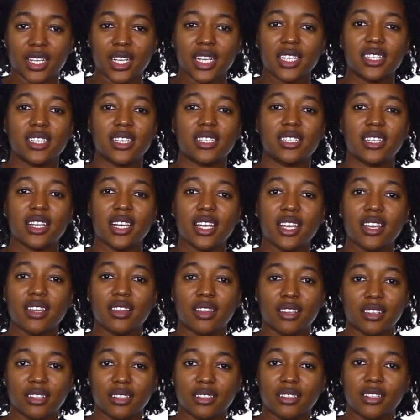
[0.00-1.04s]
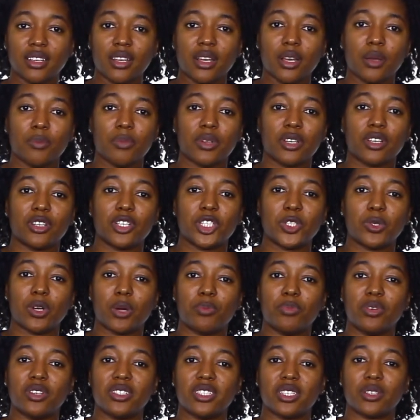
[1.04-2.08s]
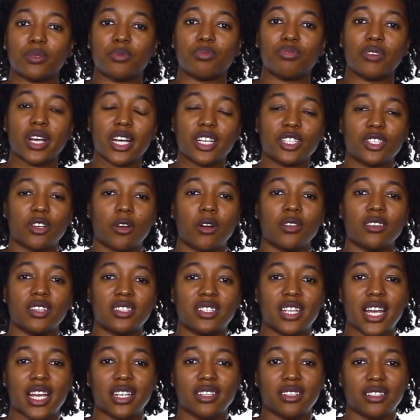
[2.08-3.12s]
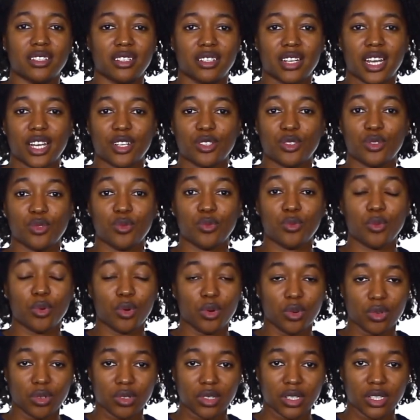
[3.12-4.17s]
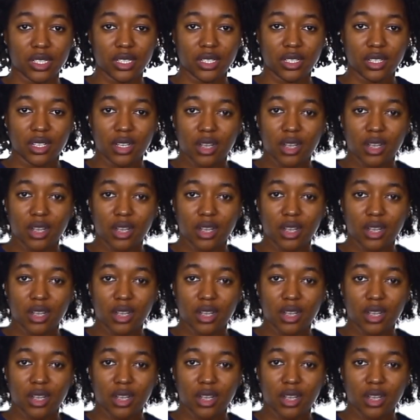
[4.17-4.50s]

It is either because you are putting pressure on the tendon as you walk,